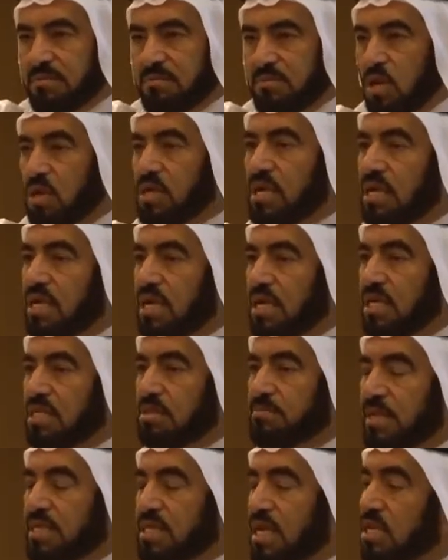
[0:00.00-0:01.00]
I'm talking
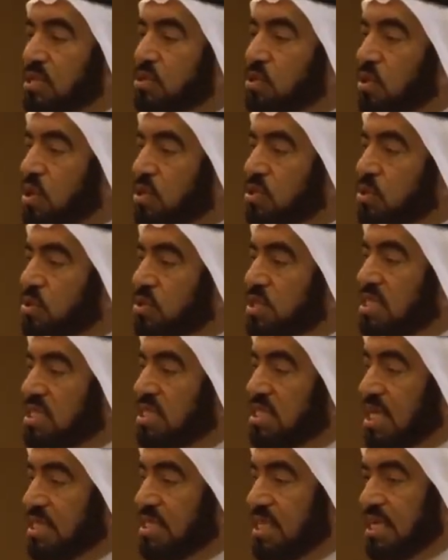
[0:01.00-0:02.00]
here especially to those who
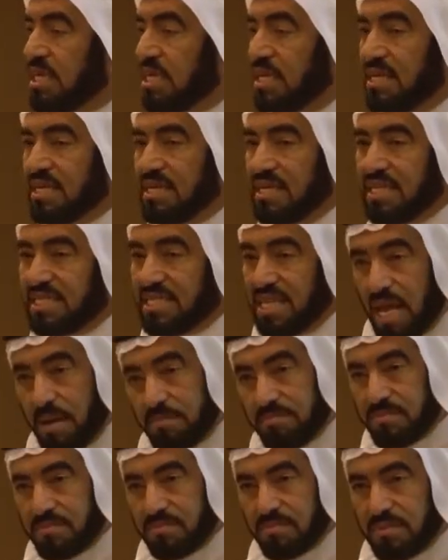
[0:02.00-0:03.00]
study
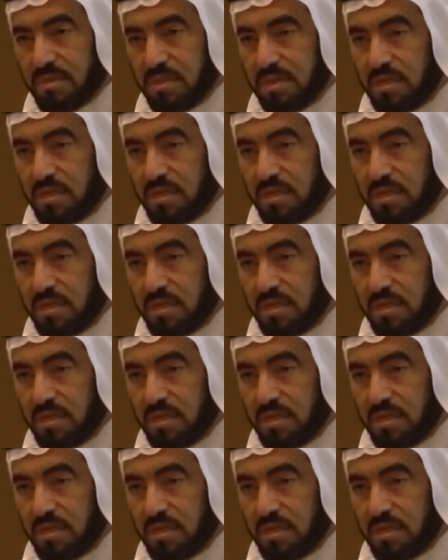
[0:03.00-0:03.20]
Islam,